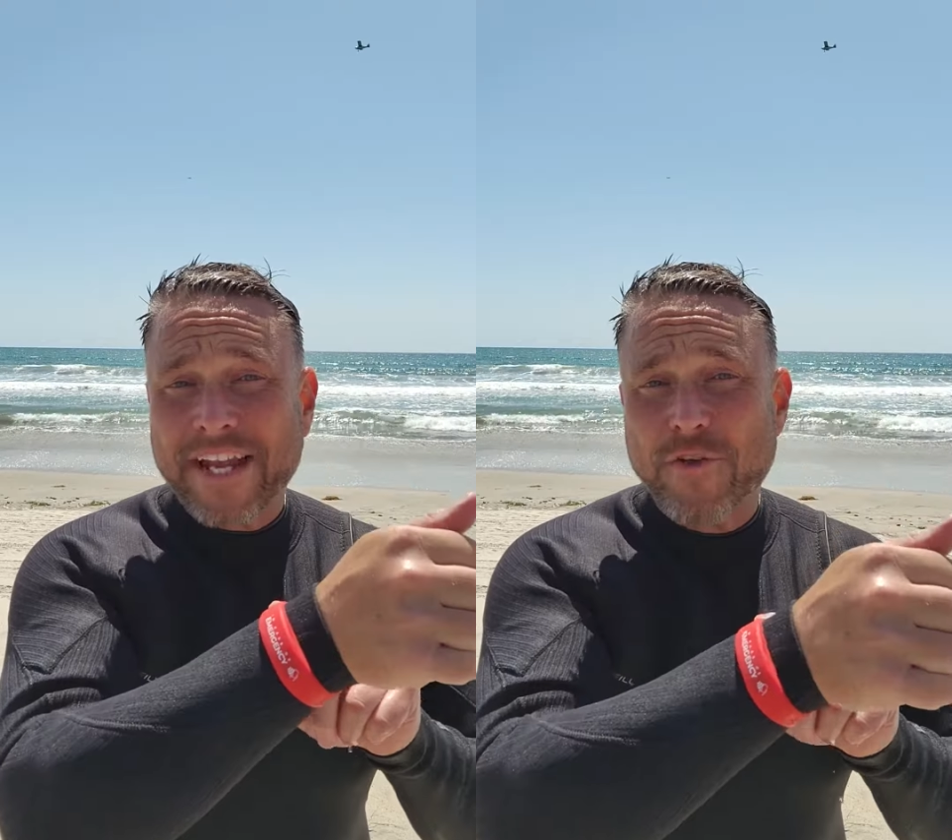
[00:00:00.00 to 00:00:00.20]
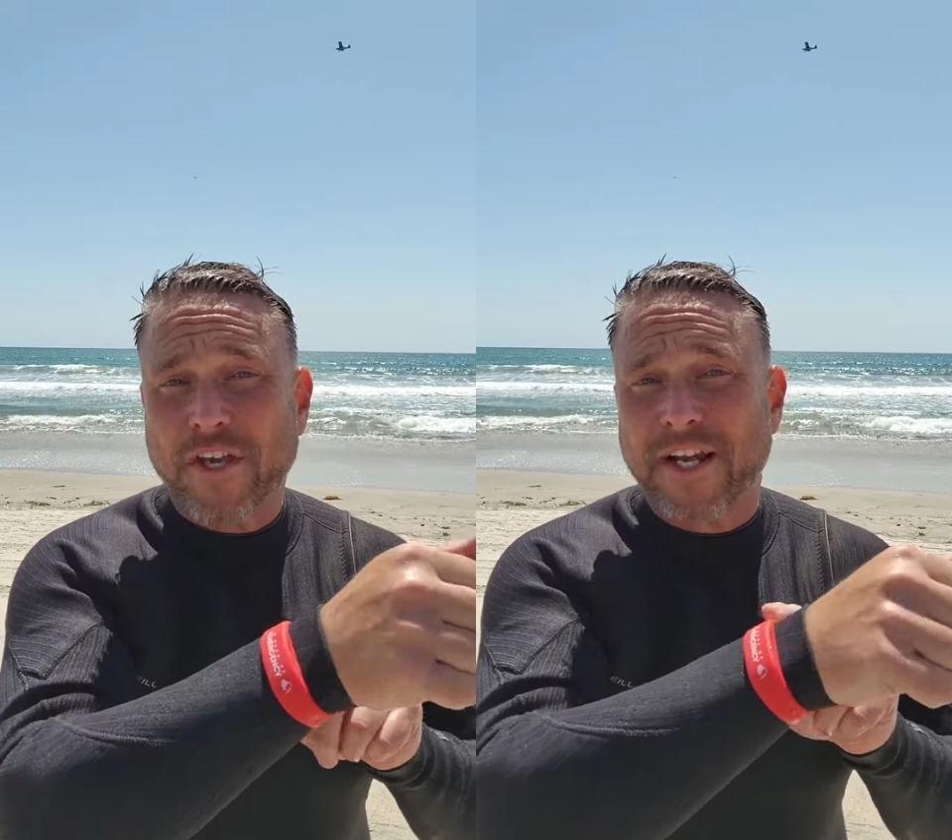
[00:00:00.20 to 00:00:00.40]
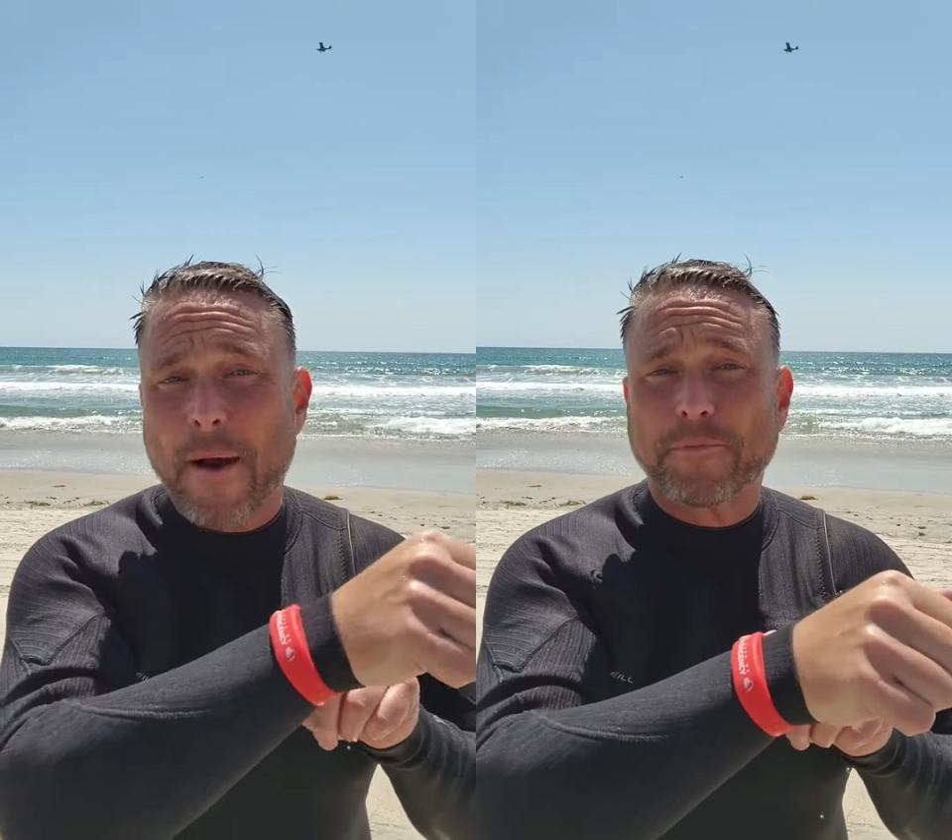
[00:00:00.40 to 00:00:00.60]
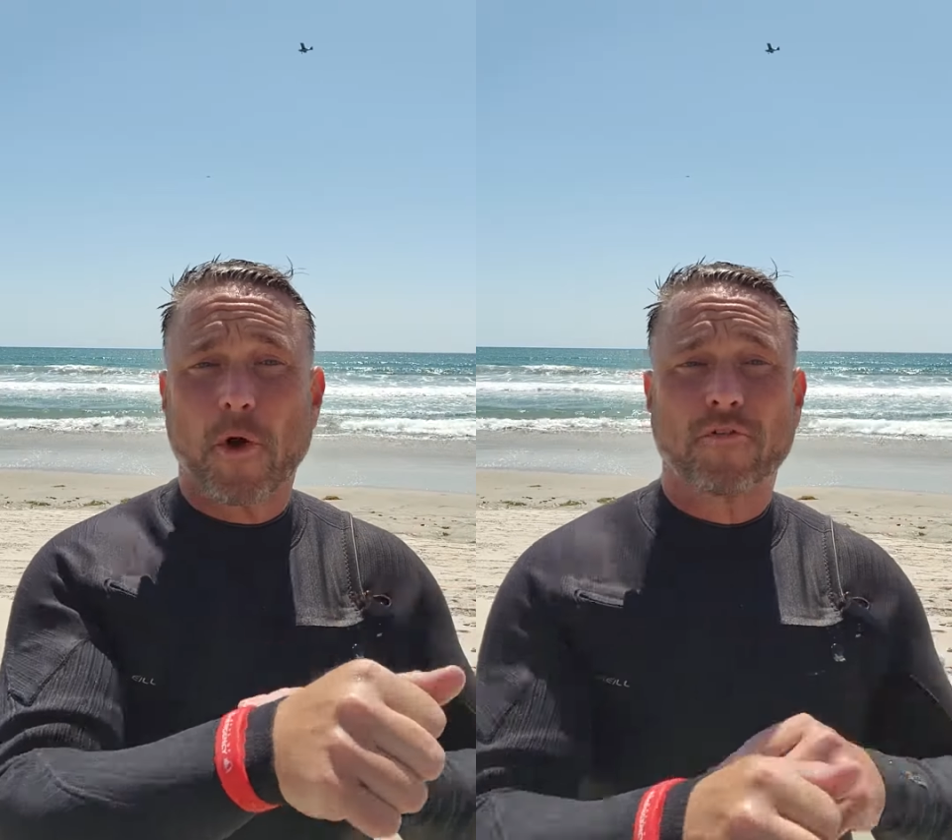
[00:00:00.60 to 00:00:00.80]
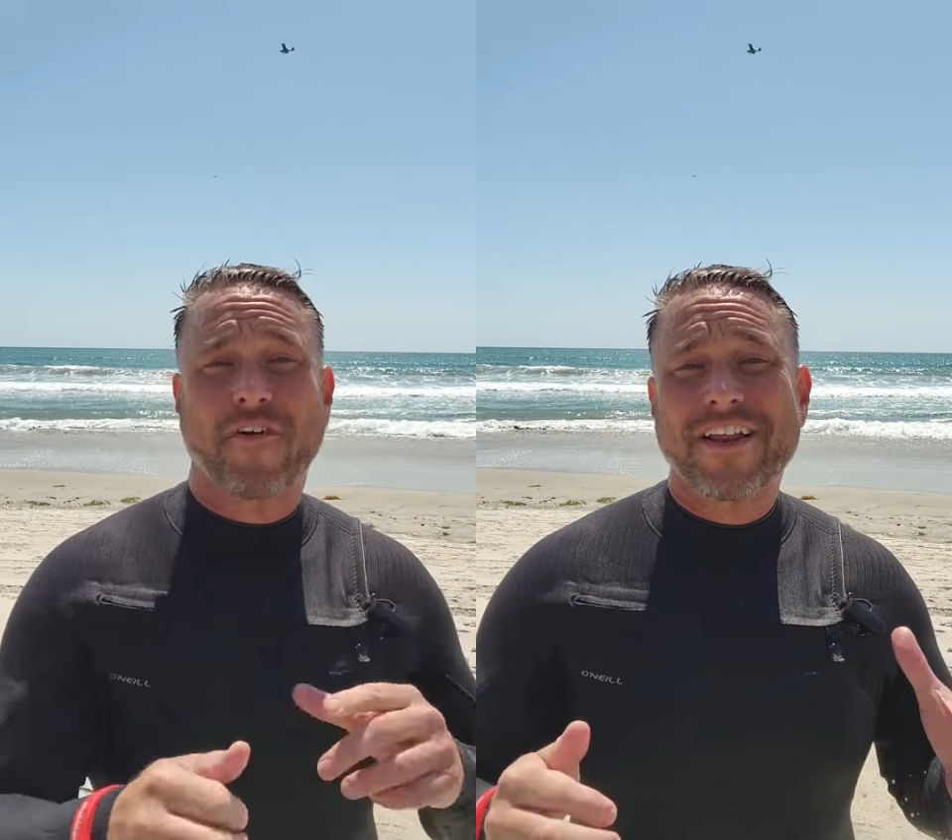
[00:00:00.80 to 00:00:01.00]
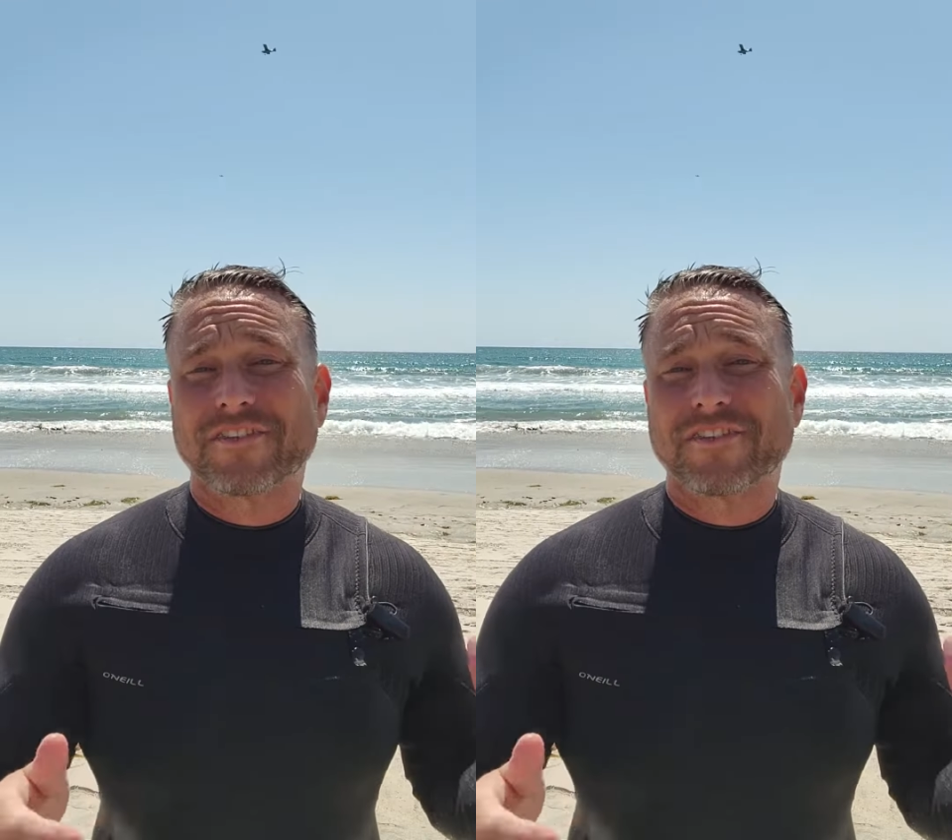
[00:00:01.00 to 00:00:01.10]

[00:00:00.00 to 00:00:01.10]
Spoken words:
you can upload vital